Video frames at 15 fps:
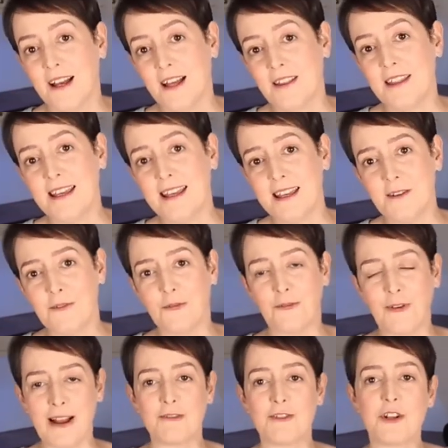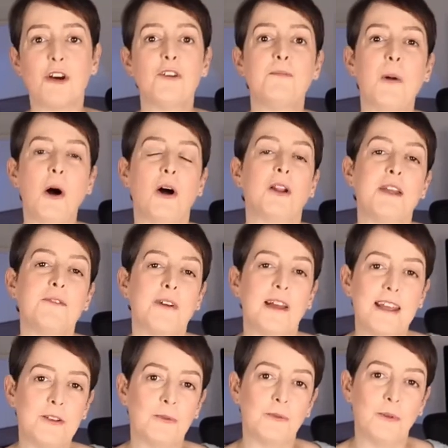The founder of
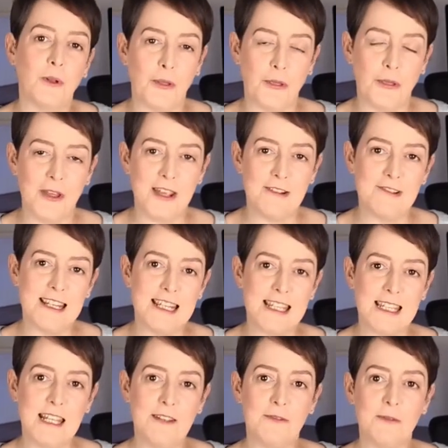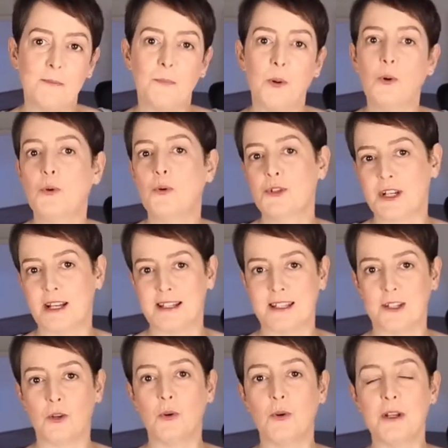polyvagal theory, Stephen
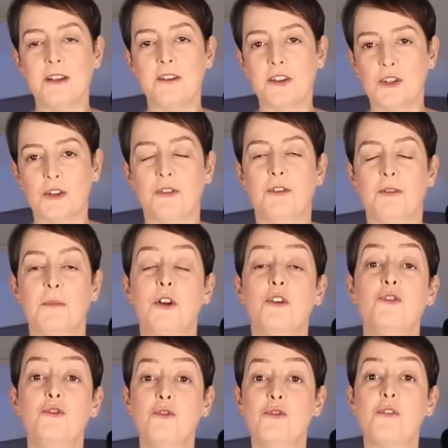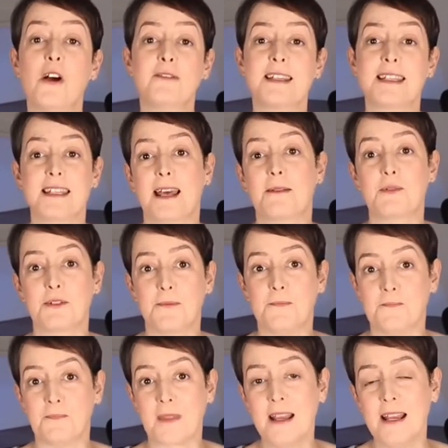Porges, coined the term
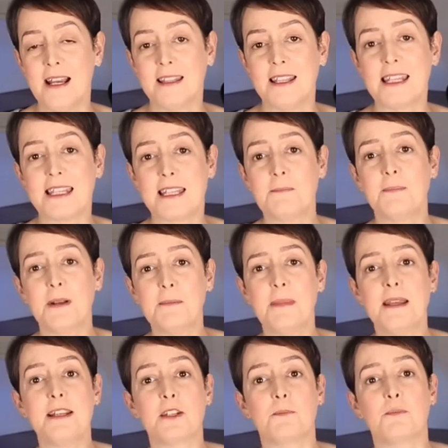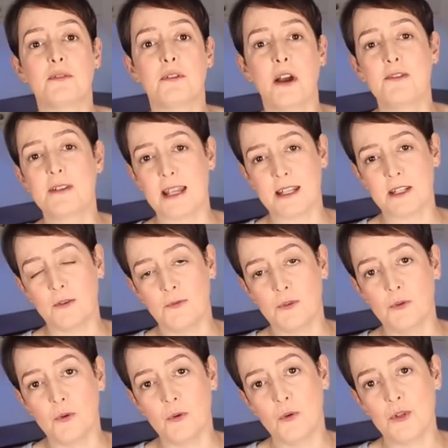neuroception. This simply means the process of
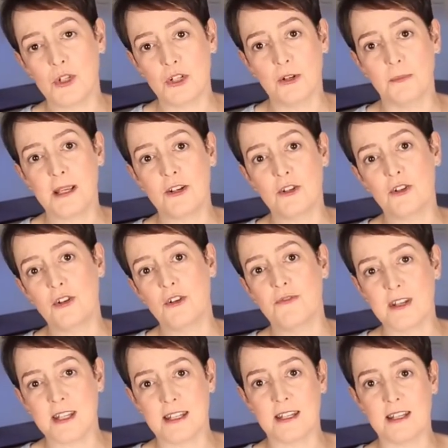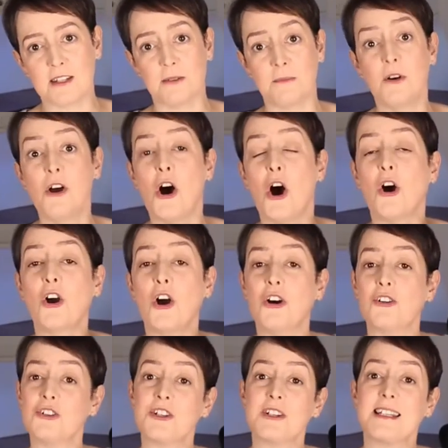your autonomic nervous system
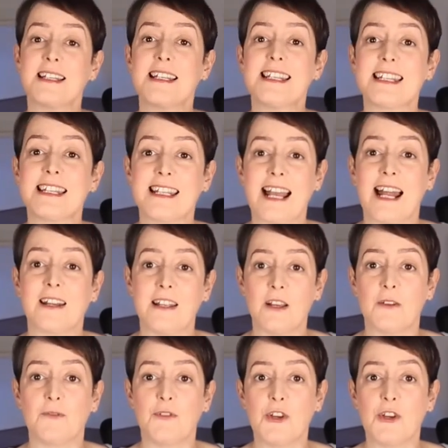unconsciously scanning for